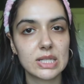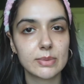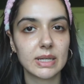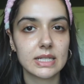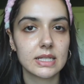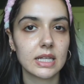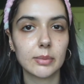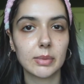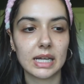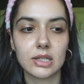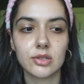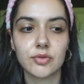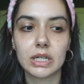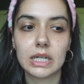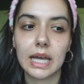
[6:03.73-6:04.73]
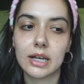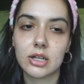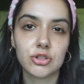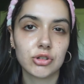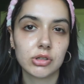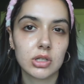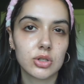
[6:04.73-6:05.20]
might seem like it's really extra
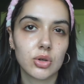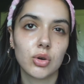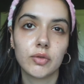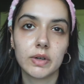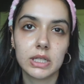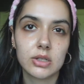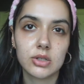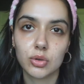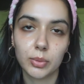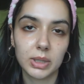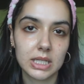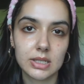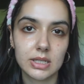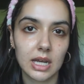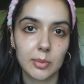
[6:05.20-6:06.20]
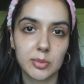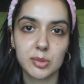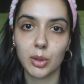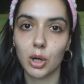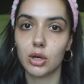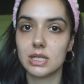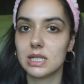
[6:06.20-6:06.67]
and there's already so many steps, but
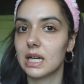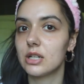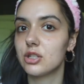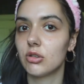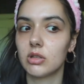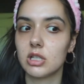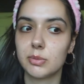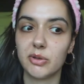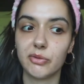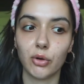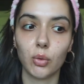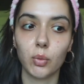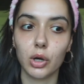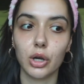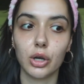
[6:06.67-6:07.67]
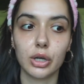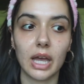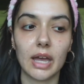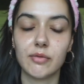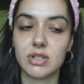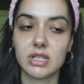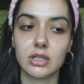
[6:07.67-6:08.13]
honestly I do this before work
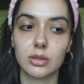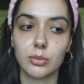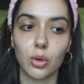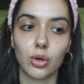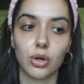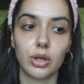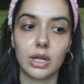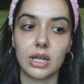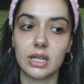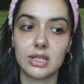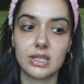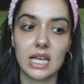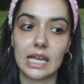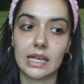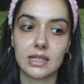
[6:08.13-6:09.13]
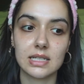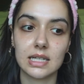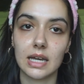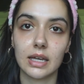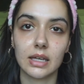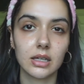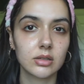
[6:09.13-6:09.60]
every single morning and it takes
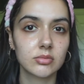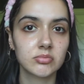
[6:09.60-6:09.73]
like